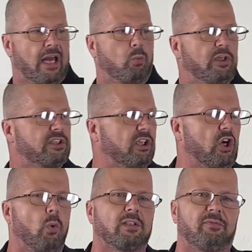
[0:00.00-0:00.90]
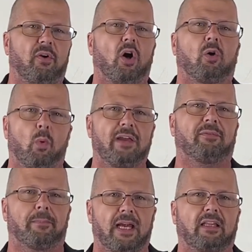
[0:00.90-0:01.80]
and we should go as far away
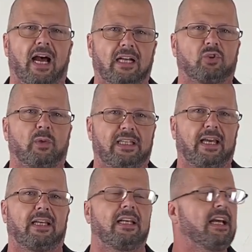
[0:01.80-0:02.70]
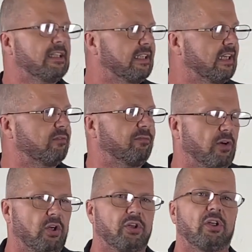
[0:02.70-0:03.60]
from that line as we can to get
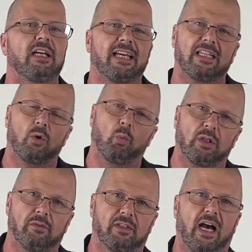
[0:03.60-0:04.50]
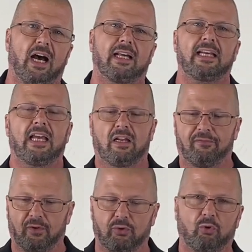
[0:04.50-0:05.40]
further in the will of God and
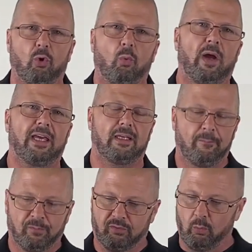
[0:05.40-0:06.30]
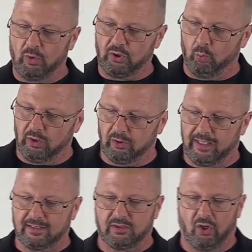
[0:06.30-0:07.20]
further away from what the world
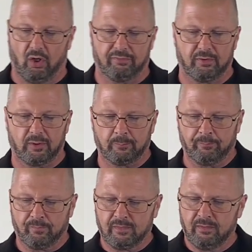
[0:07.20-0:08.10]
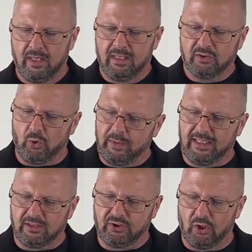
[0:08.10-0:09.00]
has to offer. So we
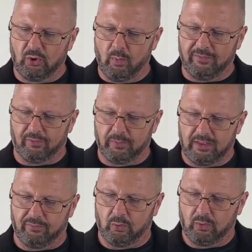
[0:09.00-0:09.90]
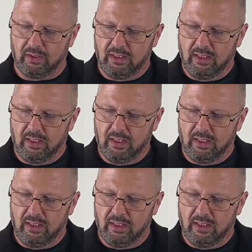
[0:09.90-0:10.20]
need to turn away from evil.